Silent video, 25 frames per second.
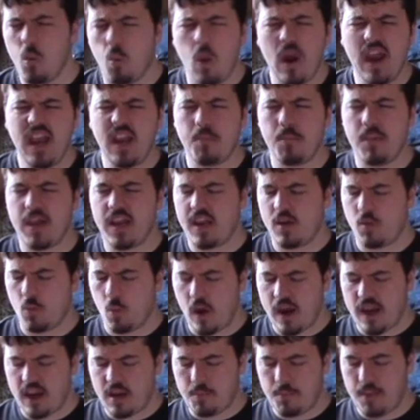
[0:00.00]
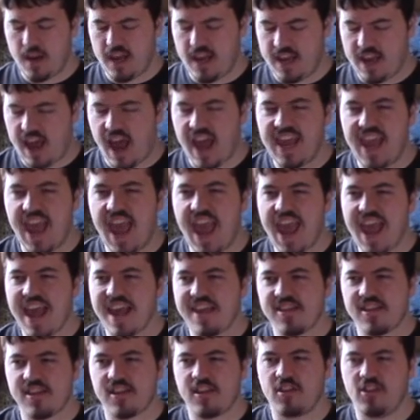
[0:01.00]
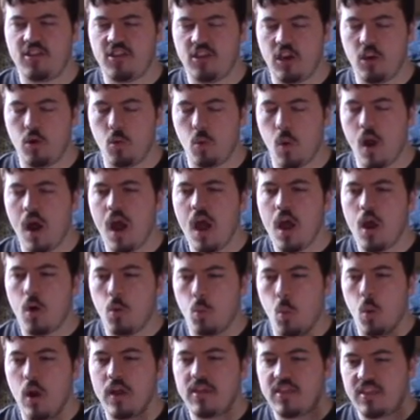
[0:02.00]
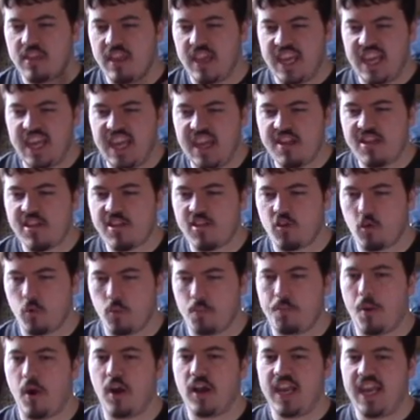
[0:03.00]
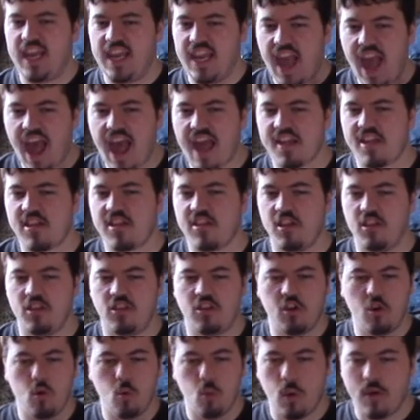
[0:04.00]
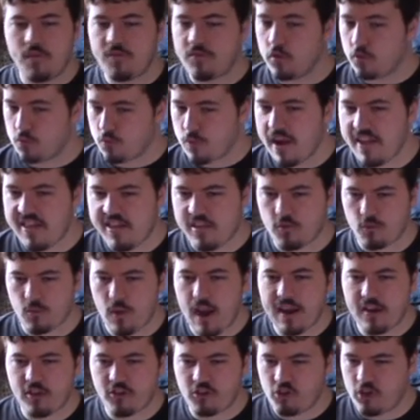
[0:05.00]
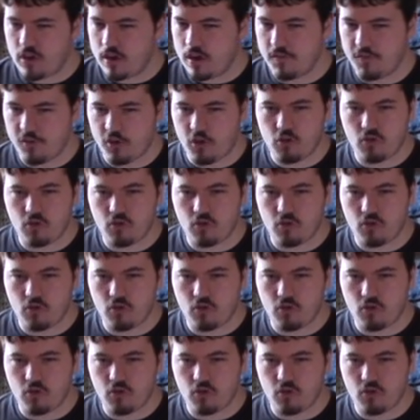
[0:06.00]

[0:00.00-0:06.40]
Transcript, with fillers: wait a minute, wait a minute, I asked you what the Easter Bunny has to do with the resurrection of